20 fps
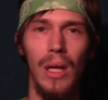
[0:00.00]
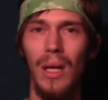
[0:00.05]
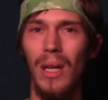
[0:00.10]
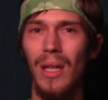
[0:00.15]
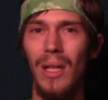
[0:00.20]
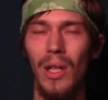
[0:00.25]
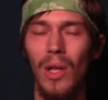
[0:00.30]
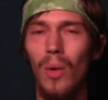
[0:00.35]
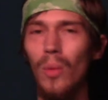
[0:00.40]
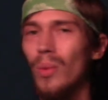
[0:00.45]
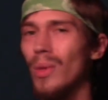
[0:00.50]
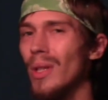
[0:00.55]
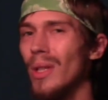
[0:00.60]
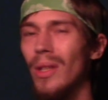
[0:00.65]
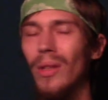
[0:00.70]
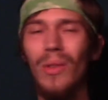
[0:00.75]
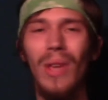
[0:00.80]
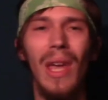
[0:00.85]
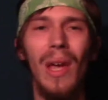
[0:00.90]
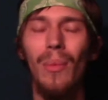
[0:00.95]

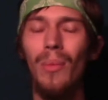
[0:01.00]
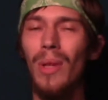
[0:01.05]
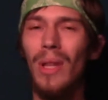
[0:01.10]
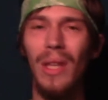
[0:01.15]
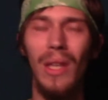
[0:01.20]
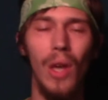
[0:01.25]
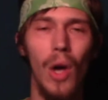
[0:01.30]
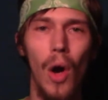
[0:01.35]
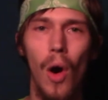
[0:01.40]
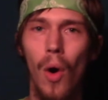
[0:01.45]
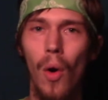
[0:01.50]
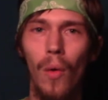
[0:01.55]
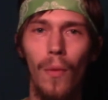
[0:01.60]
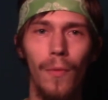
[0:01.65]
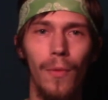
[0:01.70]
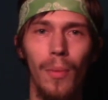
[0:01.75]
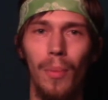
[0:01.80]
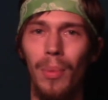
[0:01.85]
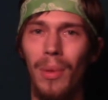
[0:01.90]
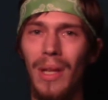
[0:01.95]
You can't really go
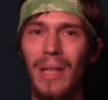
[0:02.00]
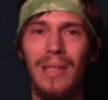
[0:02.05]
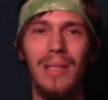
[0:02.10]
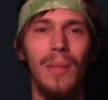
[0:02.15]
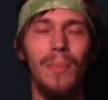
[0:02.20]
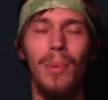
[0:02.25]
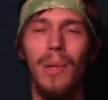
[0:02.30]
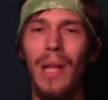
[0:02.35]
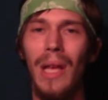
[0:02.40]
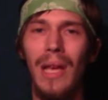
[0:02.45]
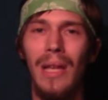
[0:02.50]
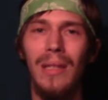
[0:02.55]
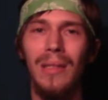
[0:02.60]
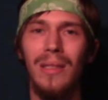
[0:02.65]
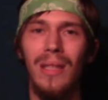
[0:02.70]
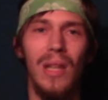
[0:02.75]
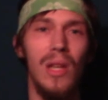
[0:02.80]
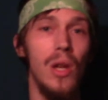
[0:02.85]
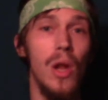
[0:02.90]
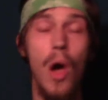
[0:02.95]
from place to
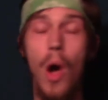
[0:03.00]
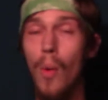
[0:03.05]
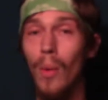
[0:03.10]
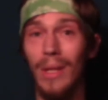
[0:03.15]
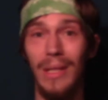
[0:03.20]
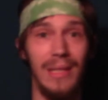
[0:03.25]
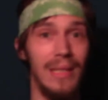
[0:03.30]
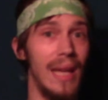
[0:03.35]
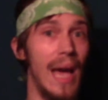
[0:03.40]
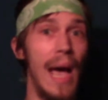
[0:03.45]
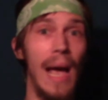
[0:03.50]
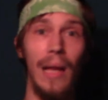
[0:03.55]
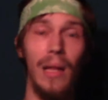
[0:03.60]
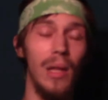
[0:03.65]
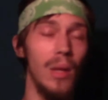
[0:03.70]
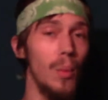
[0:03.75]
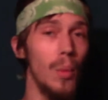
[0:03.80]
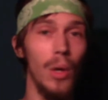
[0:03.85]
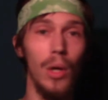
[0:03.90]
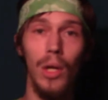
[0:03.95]
place and know
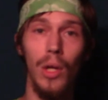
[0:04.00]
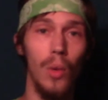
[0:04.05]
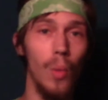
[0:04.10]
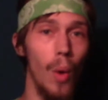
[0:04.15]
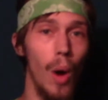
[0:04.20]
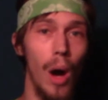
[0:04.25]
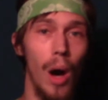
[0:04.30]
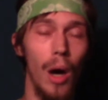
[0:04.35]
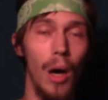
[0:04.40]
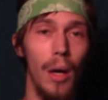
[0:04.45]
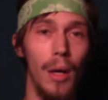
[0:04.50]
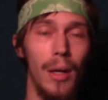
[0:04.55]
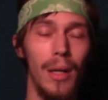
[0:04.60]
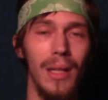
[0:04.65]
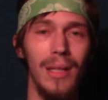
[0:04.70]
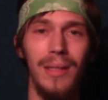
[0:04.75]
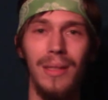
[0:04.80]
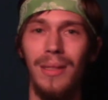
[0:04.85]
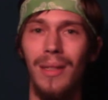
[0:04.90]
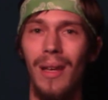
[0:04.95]
exactly where you are.
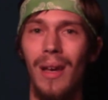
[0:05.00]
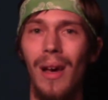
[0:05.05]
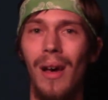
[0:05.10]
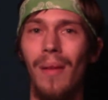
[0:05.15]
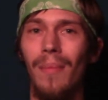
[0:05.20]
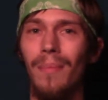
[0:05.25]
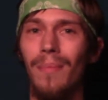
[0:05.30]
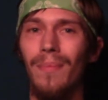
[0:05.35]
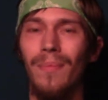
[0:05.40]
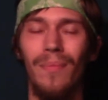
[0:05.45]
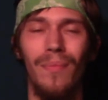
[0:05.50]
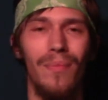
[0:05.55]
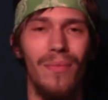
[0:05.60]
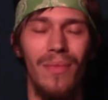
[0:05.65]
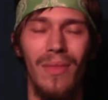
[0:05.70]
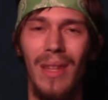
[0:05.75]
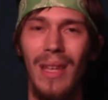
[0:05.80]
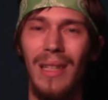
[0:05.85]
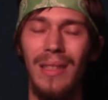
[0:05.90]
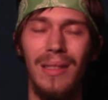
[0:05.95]
It's
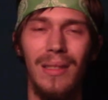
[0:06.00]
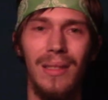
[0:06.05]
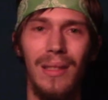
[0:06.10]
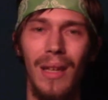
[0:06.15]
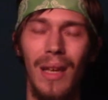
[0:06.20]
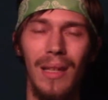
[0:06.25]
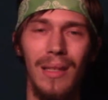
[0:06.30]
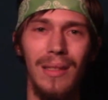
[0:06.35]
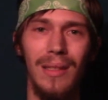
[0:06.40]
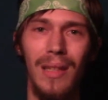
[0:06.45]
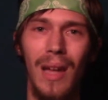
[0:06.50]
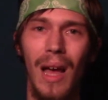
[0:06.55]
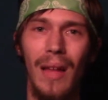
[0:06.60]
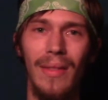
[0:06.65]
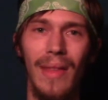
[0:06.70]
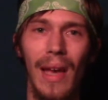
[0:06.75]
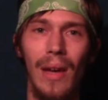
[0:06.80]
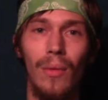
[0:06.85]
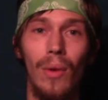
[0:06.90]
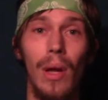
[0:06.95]
not
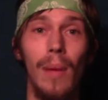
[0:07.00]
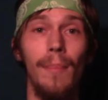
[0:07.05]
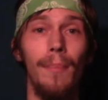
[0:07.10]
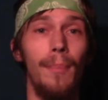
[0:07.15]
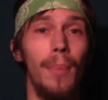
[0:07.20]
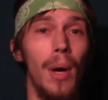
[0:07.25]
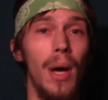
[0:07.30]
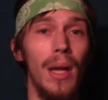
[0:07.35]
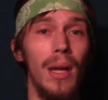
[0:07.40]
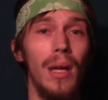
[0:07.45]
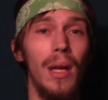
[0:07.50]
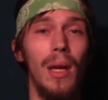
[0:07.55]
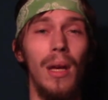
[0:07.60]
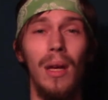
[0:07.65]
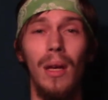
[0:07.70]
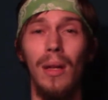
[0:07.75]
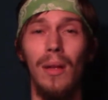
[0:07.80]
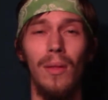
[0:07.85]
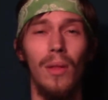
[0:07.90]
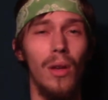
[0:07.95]
that great, but
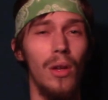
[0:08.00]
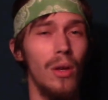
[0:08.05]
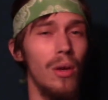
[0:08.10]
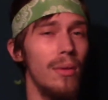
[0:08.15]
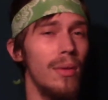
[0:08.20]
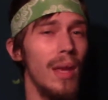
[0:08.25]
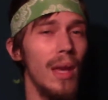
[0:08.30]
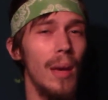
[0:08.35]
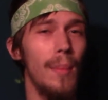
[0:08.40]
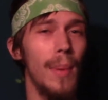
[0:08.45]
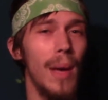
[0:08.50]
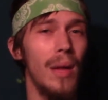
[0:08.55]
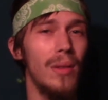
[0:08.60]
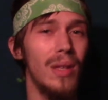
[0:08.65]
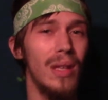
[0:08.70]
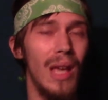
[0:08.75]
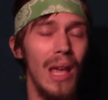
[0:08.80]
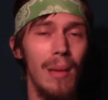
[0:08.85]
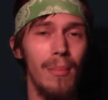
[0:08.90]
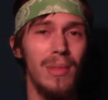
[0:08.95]
the good thing about
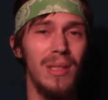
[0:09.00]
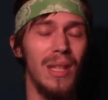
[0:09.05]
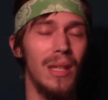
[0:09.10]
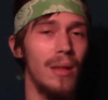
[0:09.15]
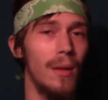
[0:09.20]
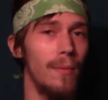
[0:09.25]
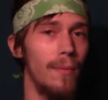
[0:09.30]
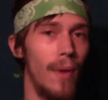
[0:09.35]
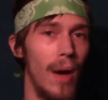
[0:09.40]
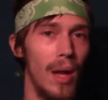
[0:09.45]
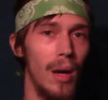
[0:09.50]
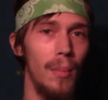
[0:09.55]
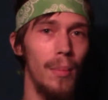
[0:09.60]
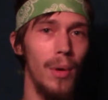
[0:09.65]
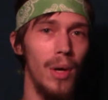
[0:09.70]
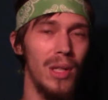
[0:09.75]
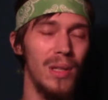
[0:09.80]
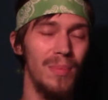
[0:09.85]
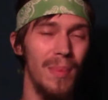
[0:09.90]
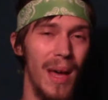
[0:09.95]
the game is that the final
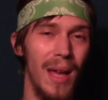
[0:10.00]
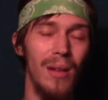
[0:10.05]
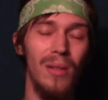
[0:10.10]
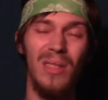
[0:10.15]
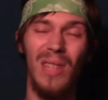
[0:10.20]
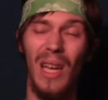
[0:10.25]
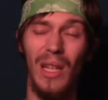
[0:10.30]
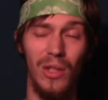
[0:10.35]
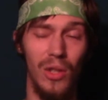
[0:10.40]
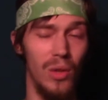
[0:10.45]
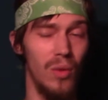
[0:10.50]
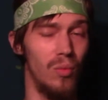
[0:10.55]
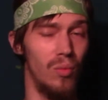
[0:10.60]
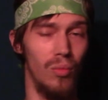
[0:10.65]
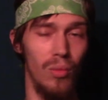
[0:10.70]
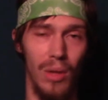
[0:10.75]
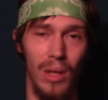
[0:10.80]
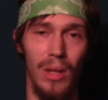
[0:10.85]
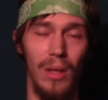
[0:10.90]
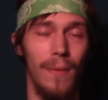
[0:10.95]
boss battle is actually
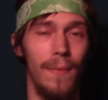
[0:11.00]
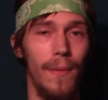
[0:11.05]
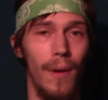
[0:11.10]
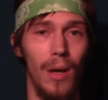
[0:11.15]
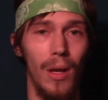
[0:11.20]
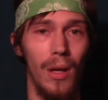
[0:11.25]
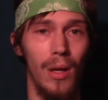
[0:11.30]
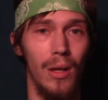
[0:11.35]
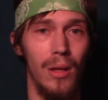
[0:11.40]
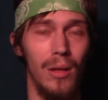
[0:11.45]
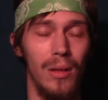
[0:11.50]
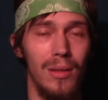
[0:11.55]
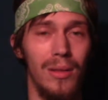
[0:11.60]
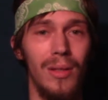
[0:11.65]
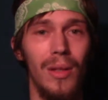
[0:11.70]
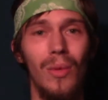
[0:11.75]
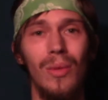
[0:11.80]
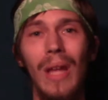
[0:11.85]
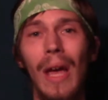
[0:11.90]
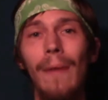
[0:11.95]
really fucking good.
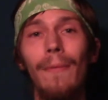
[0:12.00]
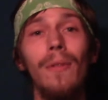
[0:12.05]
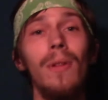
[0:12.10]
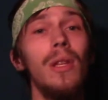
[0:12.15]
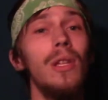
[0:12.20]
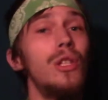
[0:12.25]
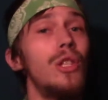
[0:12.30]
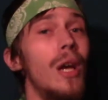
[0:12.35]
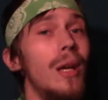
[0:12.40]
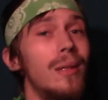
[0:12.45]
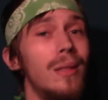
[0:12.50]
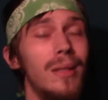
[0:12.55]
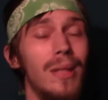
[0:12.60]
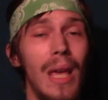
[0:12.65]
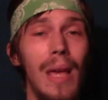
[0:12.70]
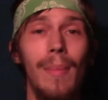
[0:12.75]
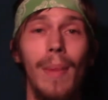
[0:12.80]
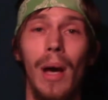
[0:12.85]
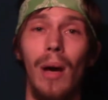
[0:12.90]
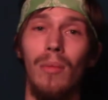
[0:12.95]
So definitely check this
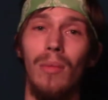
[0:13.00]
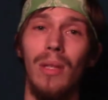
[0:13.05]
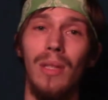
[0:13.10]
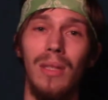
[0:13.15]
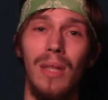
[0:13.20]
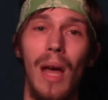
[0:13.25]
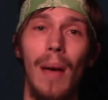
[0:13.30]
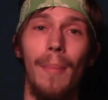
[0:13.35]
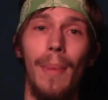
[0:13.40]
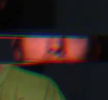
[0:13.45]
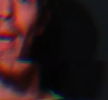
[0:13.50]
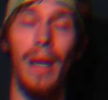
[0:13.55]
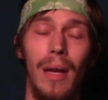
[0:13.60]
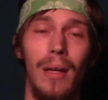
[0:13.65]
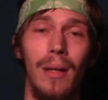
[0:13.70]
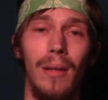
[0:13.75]
game out. It's not bad.